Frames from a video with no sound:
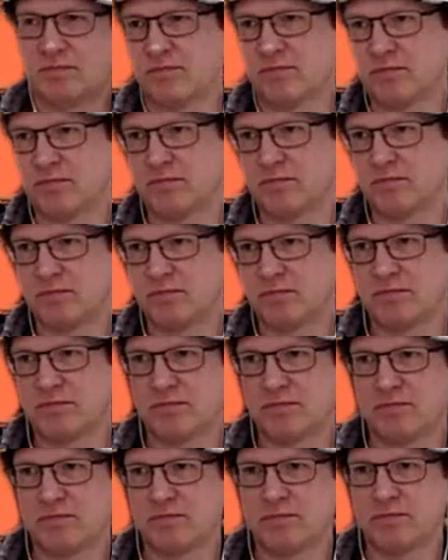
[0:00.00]

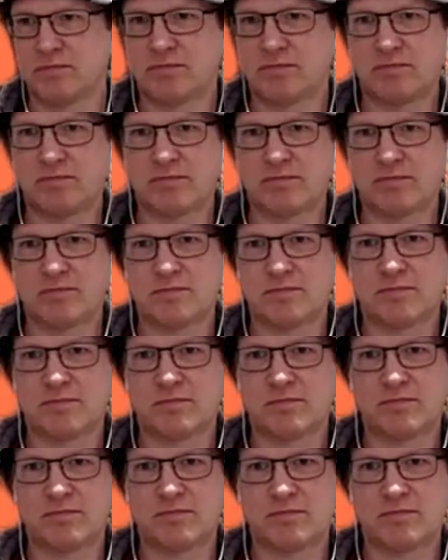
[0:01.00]

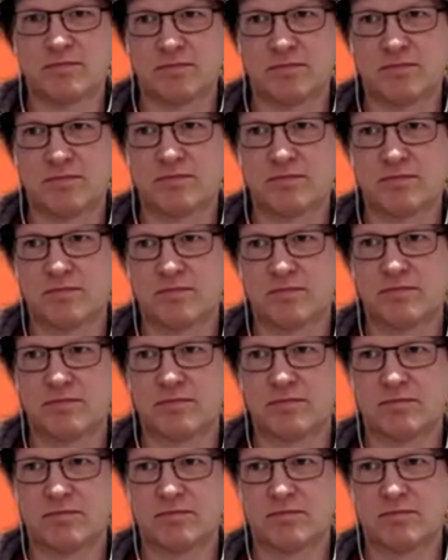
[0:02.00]

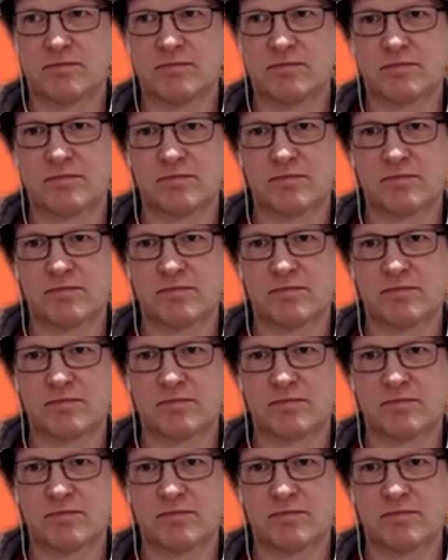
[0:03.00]
[no speech]